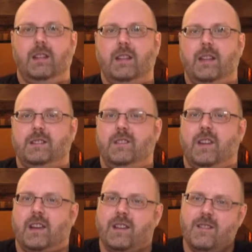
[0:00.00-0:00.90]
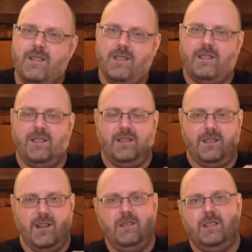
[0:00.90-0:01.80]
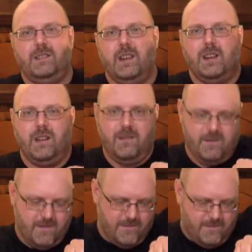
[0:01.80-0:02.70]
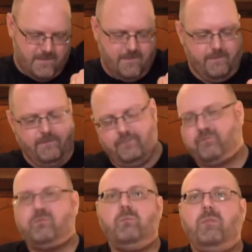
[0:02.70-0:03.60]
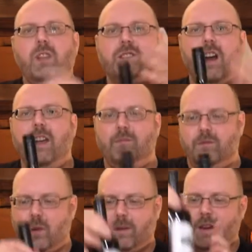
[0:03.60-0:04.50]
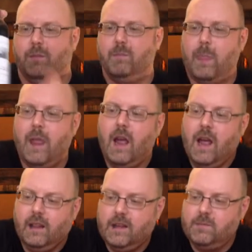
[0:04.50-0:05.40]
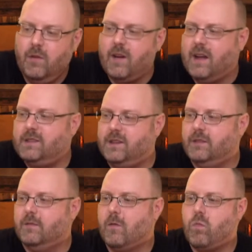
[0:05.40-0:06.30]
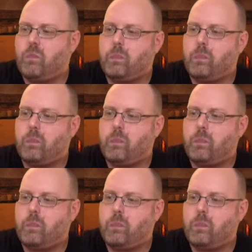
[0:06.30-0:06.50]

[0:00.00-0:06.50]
Now, let's see if I can. No, it's not going to. It's all right. No big deal. Let's move on to